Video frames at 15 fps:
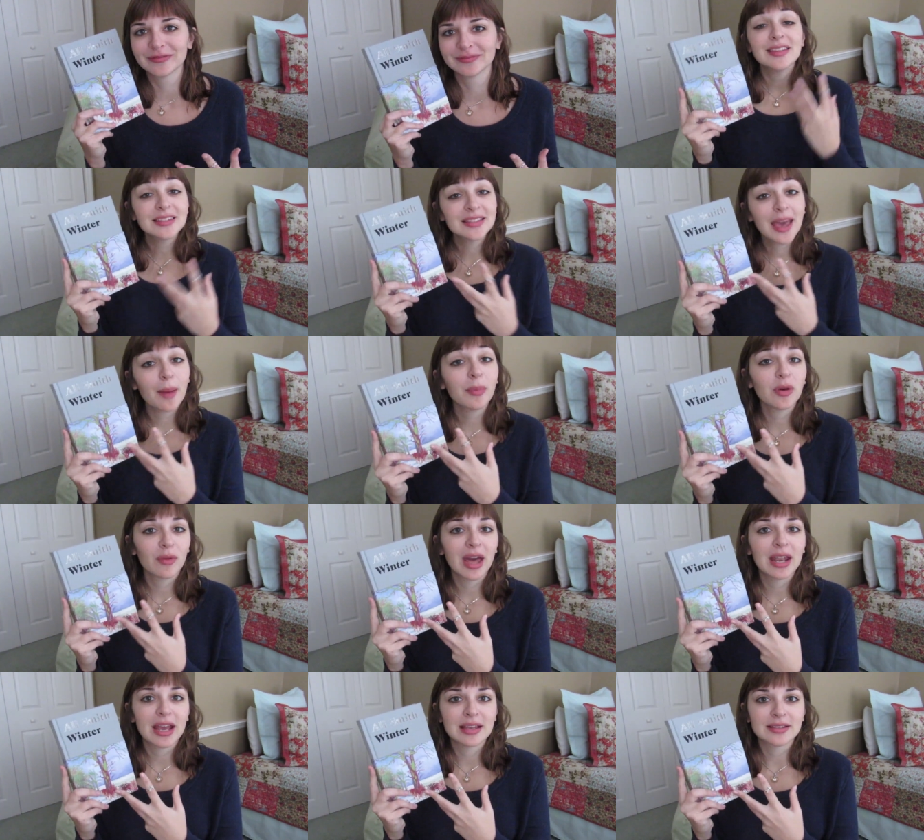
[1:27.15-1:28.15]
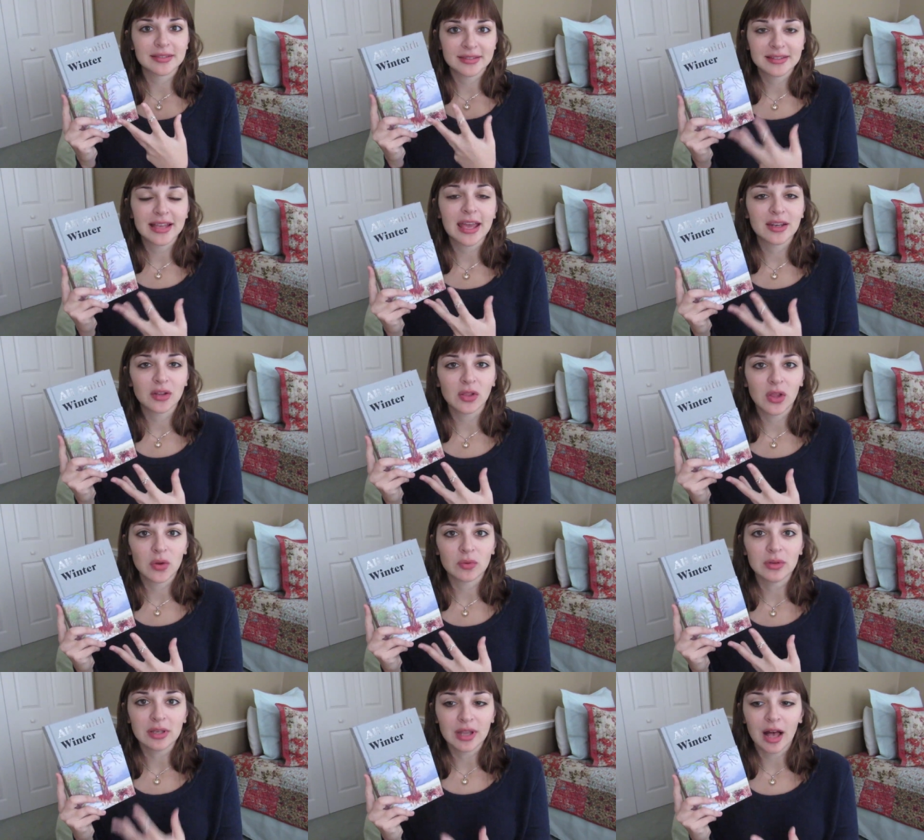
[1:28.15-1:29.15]
This can be read as a
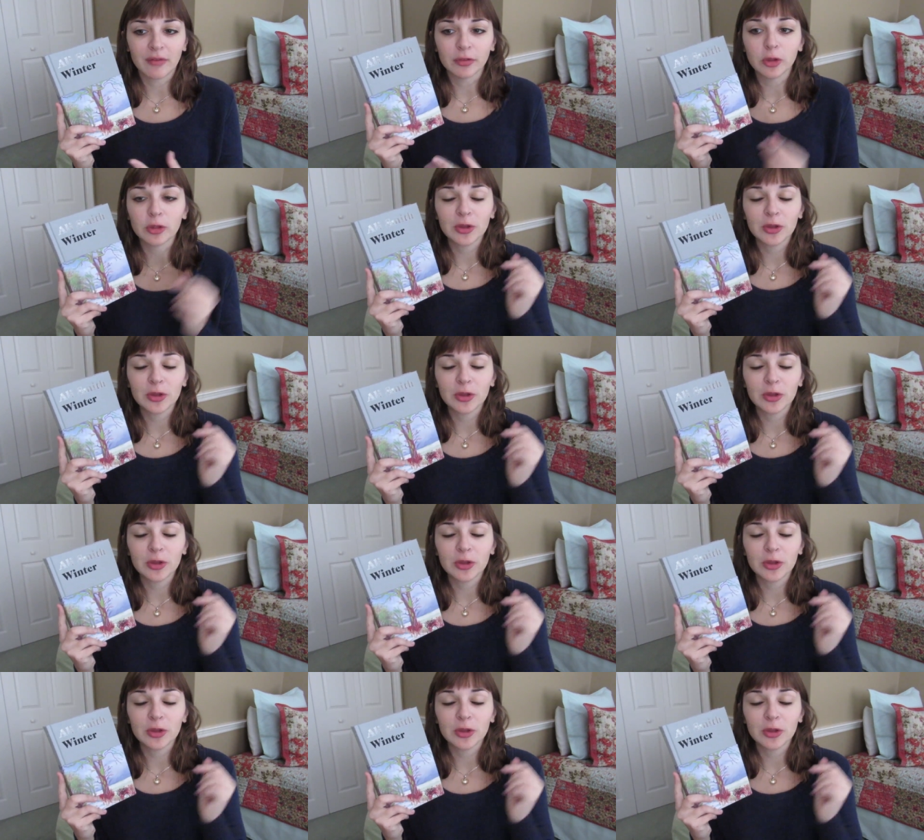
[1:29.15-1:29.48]
standalone novel.